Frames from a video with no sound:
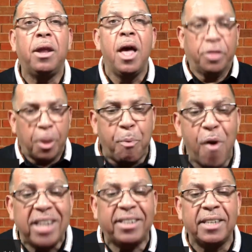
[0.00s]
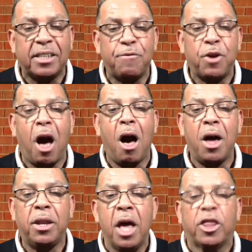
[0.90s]
the presence of God,
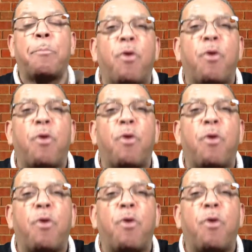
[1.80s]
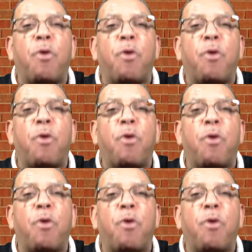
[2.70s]
the provision of God, the
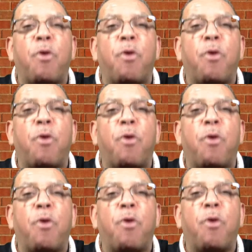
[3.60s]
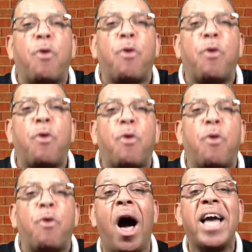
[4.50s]
peace of God is
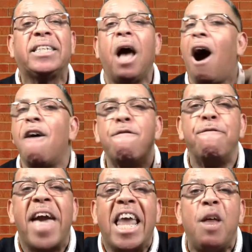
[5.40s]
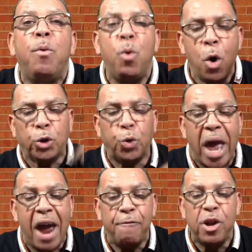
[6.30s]
likewise available to
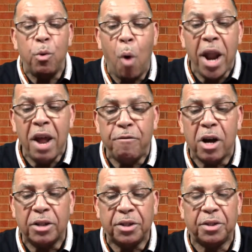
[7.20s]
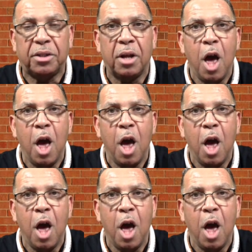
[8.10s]
every one of us.